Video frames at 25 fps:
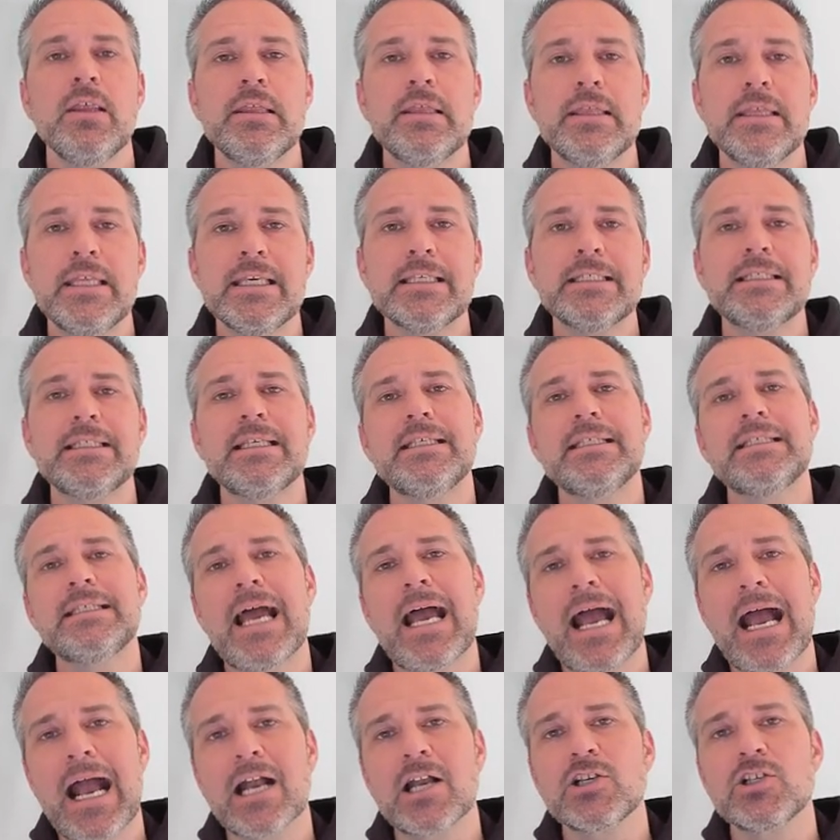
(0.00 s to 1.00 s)
This is
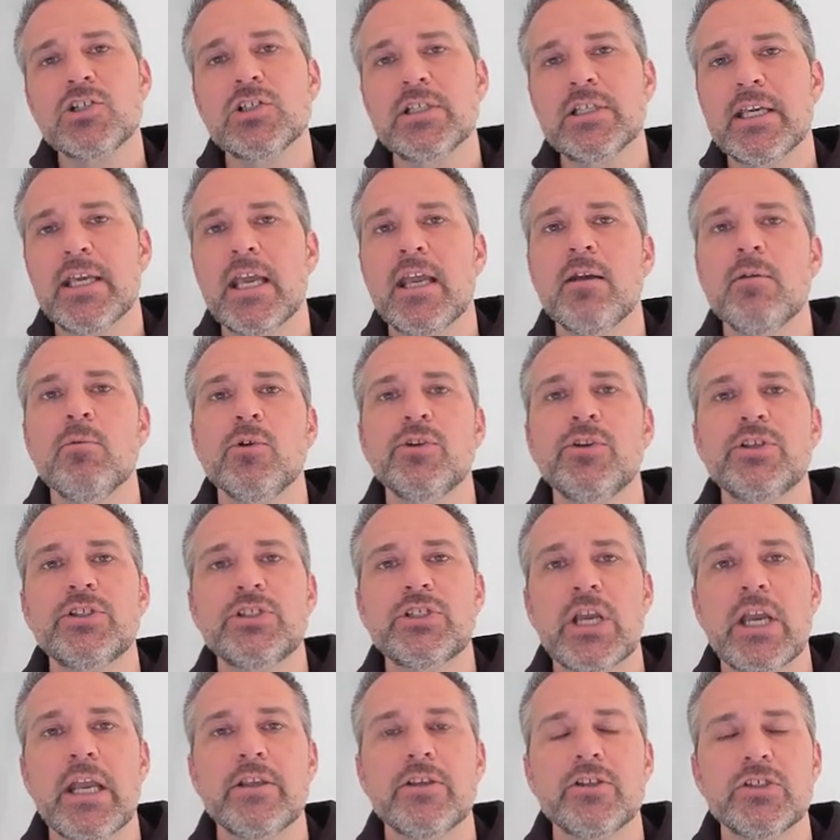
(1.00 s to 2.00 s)
actually able to
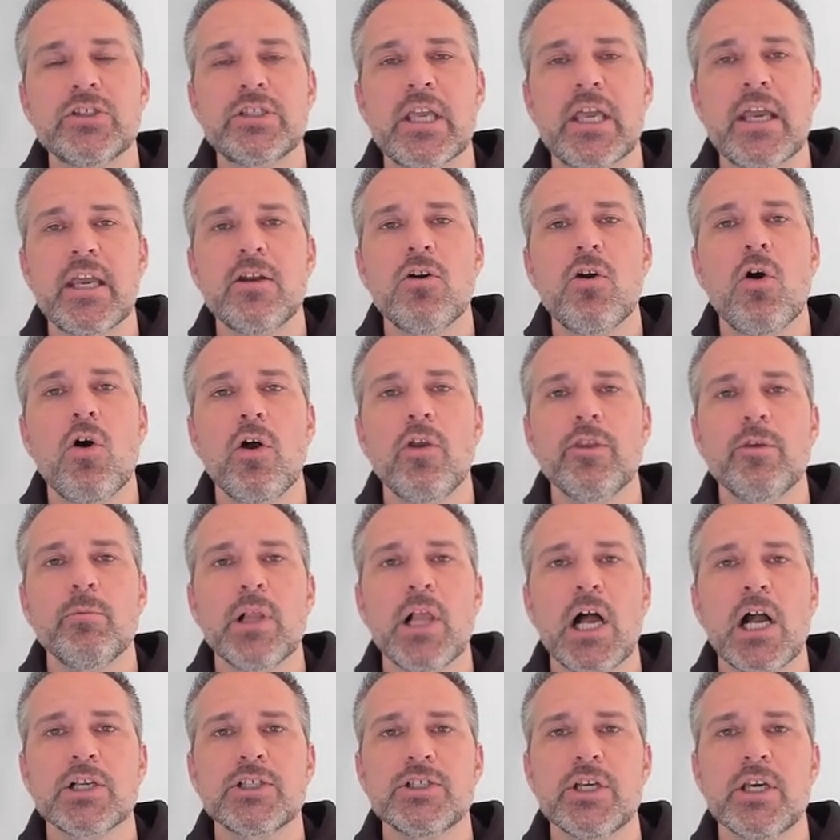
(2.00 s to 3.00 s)
change state on the
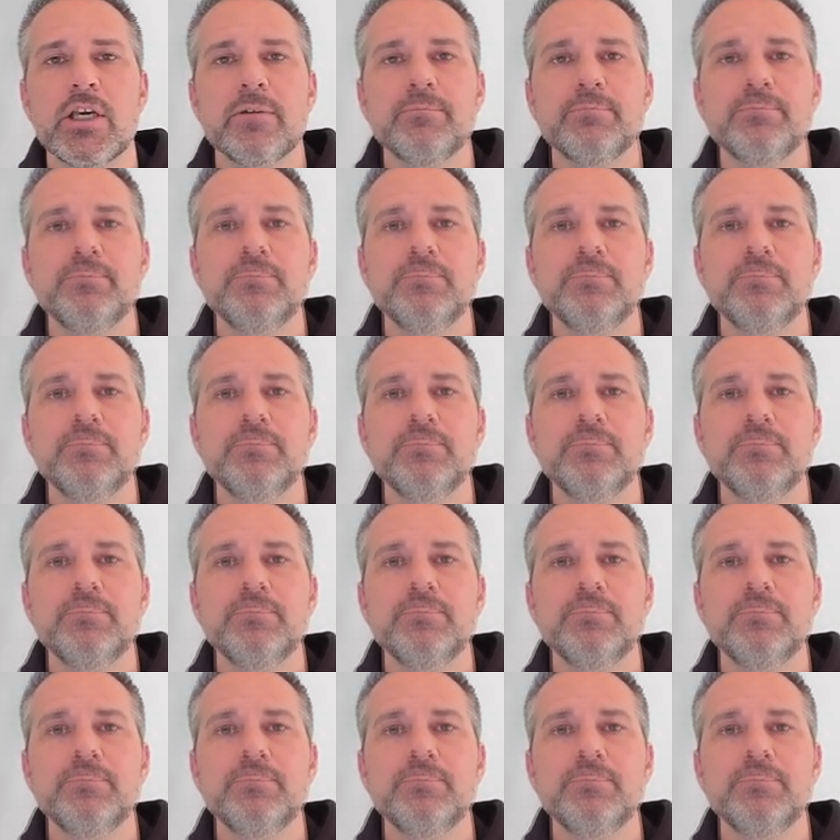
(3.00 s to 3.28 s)
blockchain.